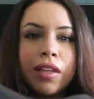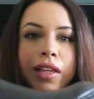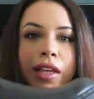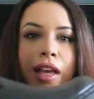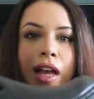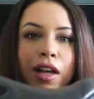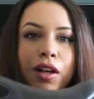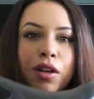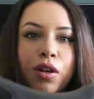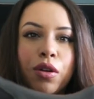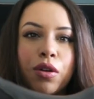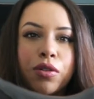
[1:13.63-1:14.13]

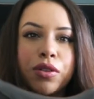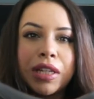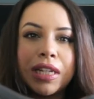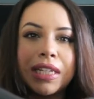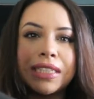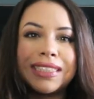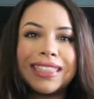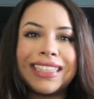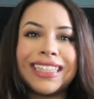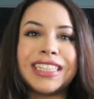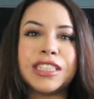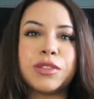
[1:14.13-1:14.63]
yeah, got
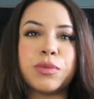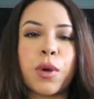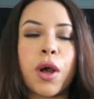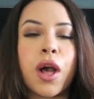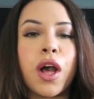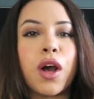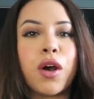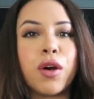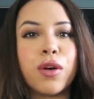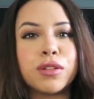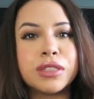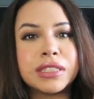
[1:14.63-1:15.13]
these. These were
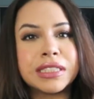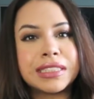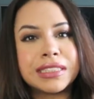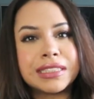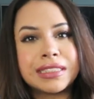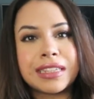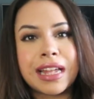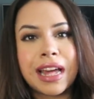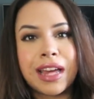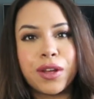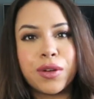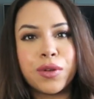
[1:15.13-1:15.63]
on
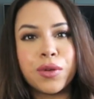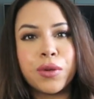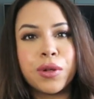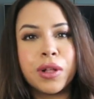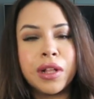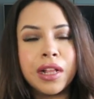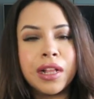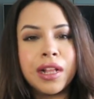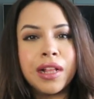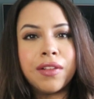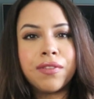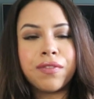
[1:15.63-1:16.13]
sale.